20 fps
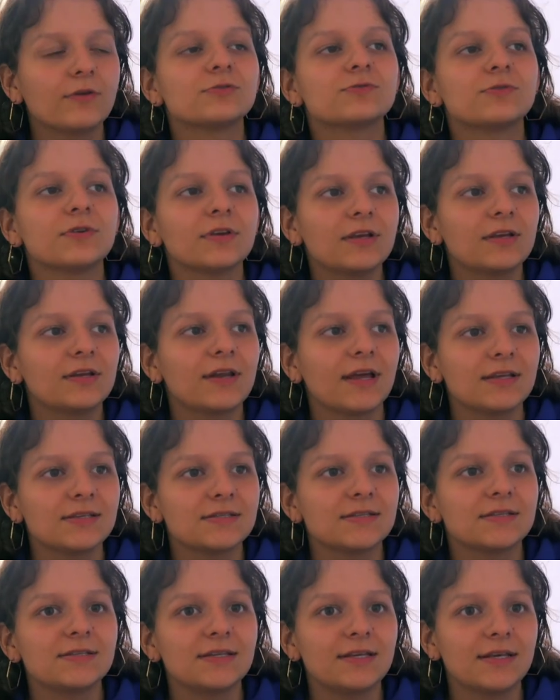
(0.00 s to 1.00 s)
It was really
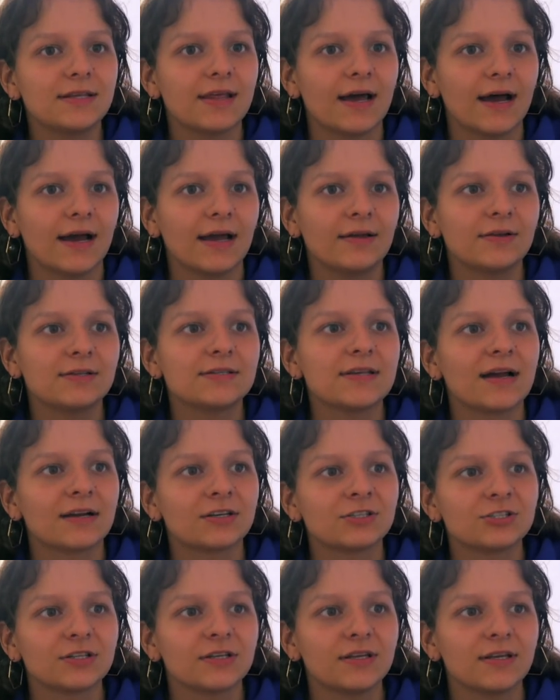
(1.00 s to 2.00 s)
nice to see that it's
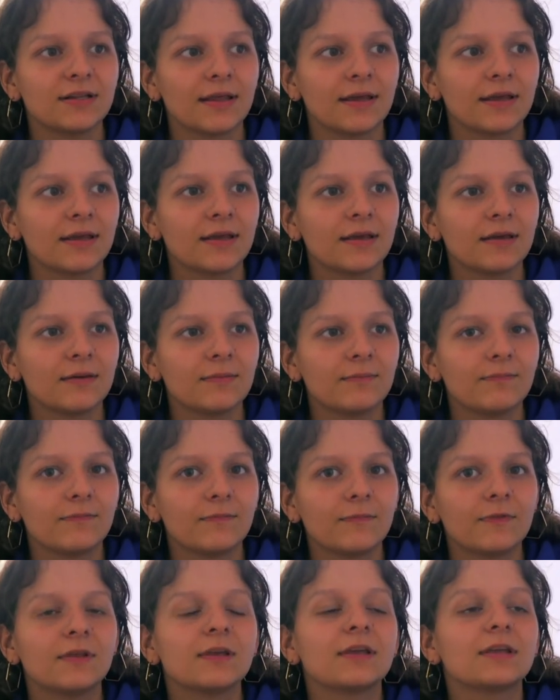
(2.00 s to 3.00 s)
actually like
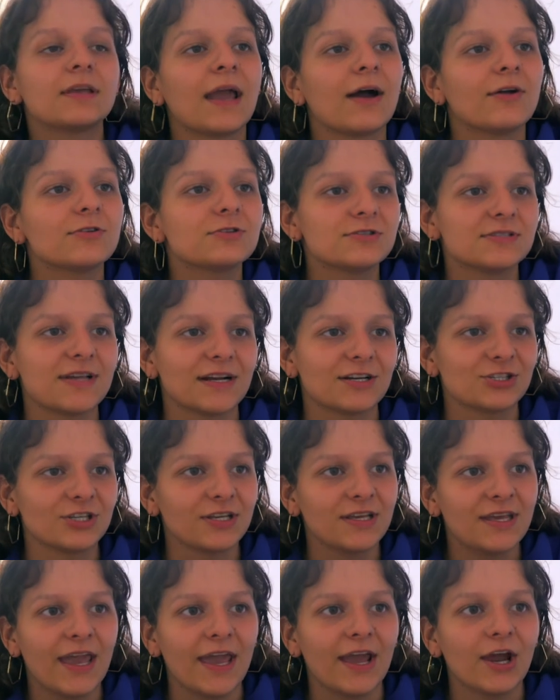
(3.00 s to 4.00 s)
the counselors
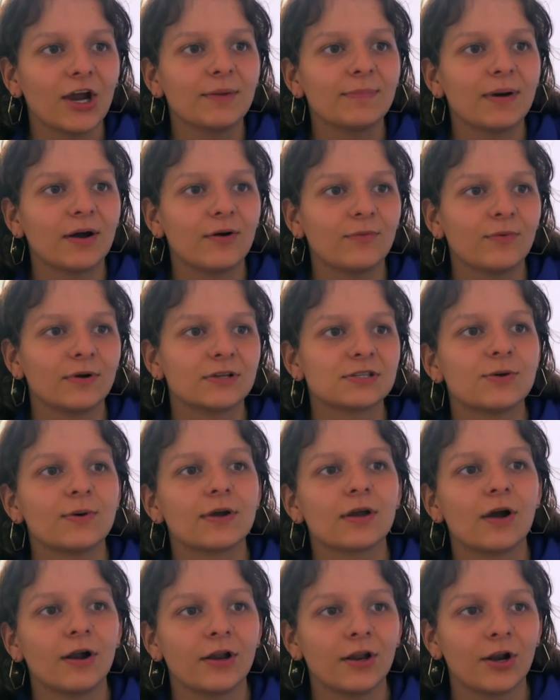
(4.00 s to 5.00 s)
actually care about what's
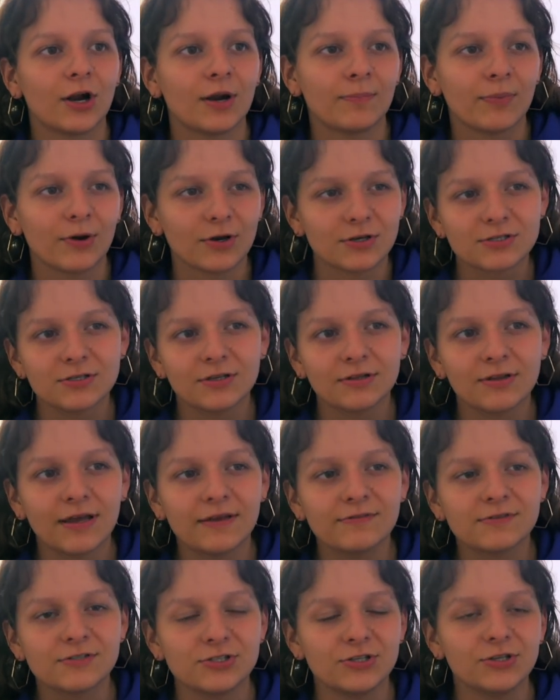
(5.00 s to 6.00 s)
going on in our personal
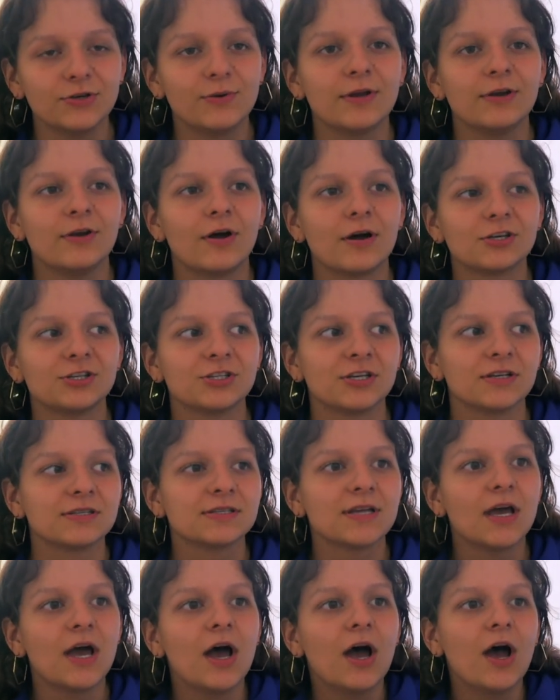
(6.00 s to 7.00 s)
lives too, and not
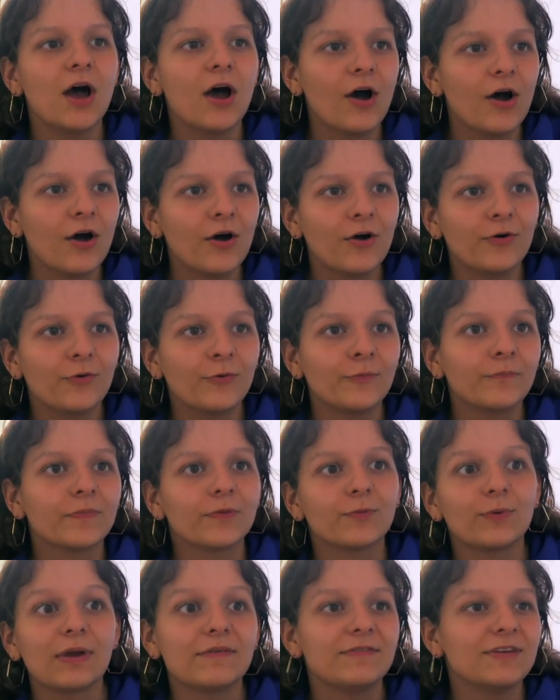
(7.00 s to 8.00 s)
just, oh,
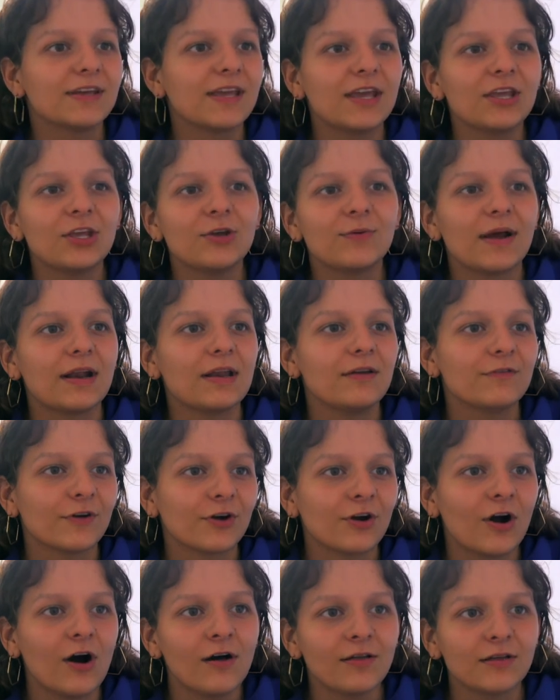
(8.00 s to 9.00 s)
we have to get you ready
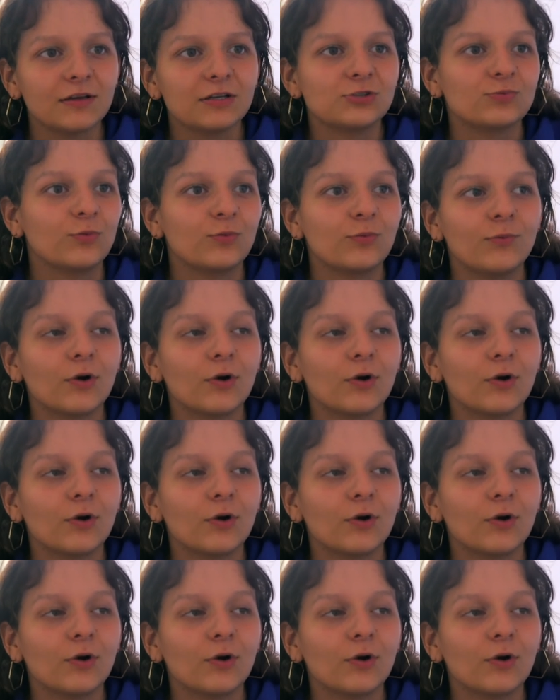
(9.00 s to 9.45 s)
for college.